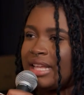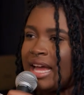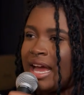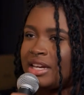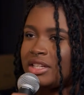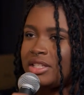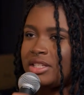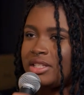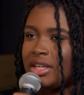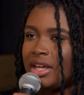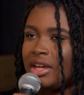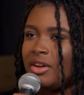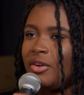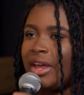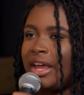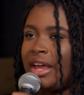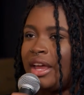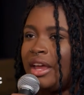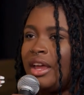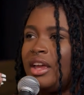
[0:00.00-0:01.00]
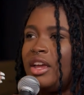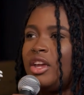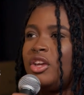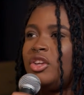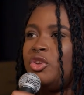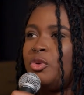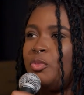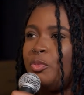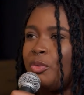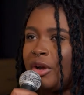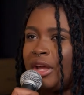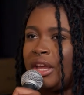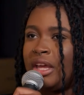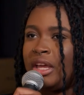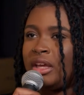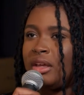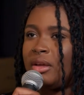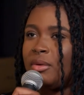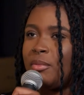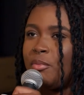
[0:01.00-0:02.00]
that. It's just like, okay, you
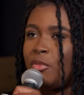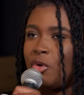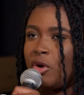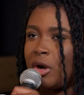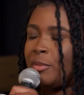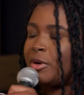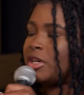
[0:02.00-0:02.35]
bring more